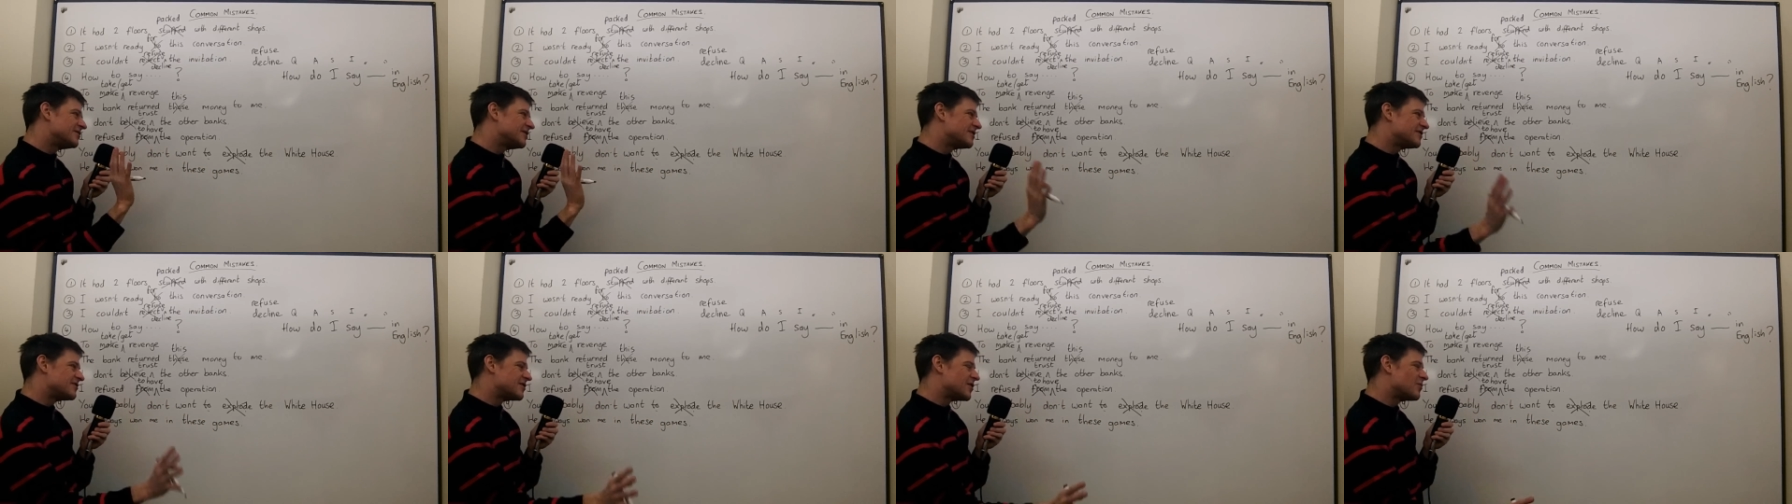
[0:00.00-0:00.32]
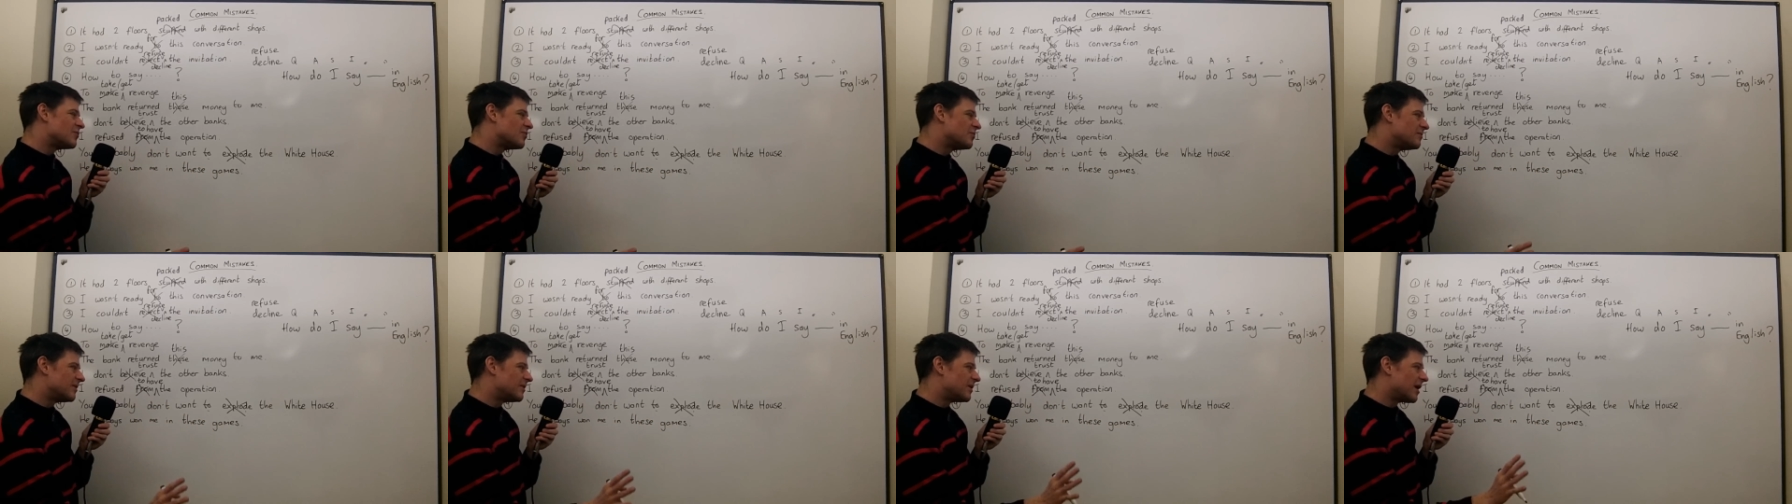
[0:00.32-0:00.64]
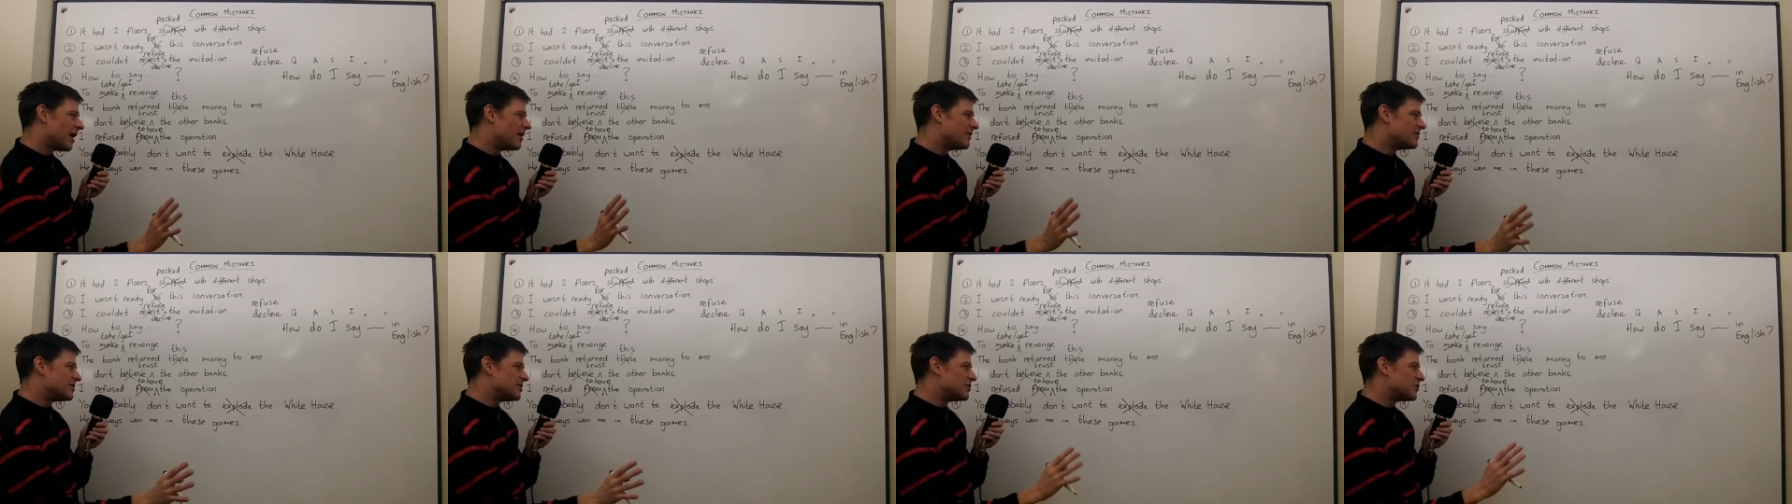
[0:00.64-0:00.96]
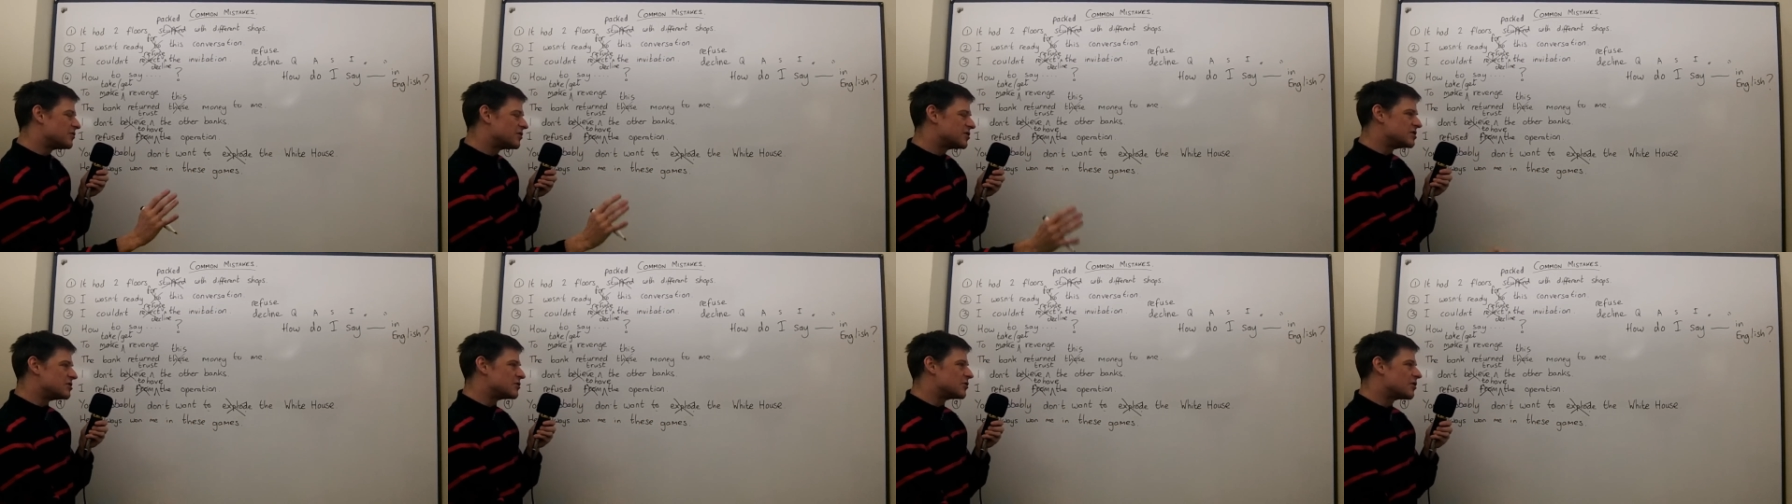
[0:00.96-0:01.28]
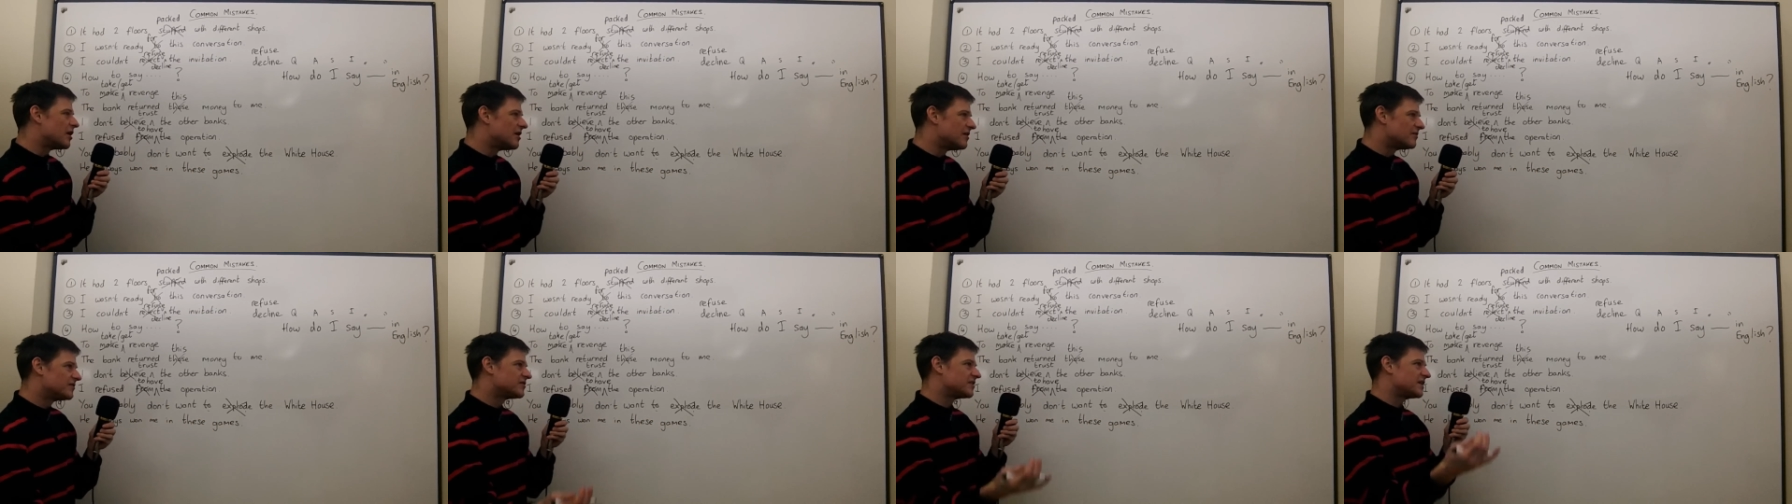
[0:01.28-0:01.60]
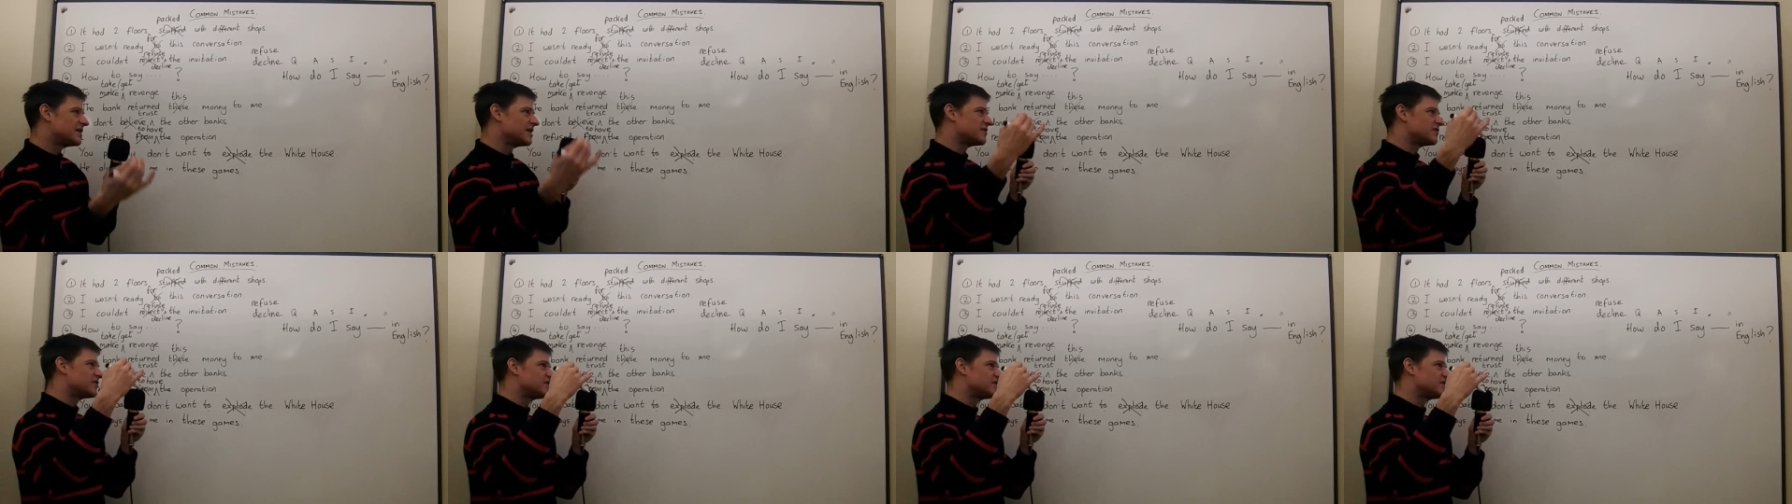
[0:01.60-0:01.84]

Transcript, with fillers: the uh, you you can't say